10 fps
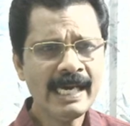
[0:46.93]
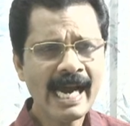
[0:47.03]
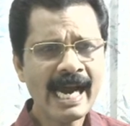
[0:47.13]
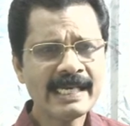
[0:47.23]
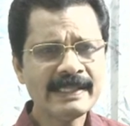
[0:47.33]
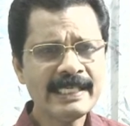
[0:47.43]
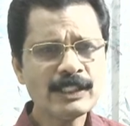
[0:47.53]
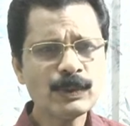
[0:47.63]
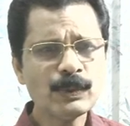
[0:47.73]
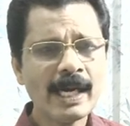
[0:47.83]
And
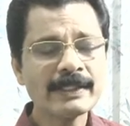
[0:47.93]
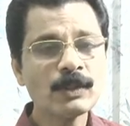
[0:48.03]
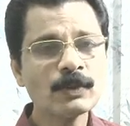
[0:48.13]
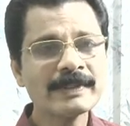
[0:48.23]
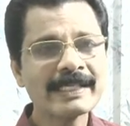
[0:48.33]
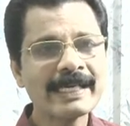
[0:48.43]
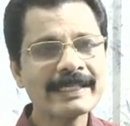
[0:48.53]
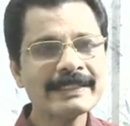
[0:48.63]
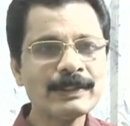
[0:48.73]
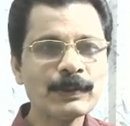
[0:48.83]
these two anther lobes are
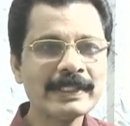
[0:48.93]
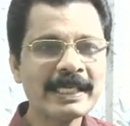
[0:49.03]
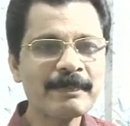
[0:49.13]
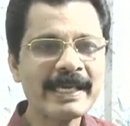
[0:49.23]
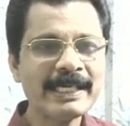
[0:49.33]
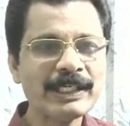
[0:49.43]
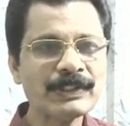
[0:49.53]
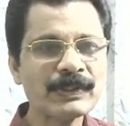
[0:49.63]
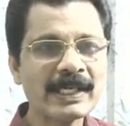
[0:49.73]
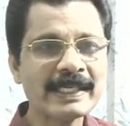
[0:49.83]
connected together by a
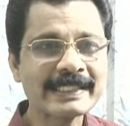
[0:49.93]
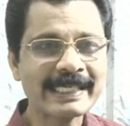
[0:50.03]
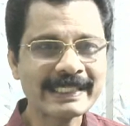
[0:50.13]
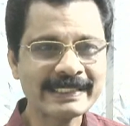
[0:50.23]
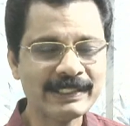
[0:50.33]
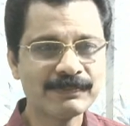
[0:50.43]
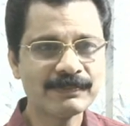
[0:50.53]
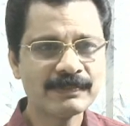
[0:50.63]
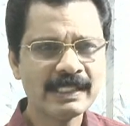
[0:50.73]
tissue called connective.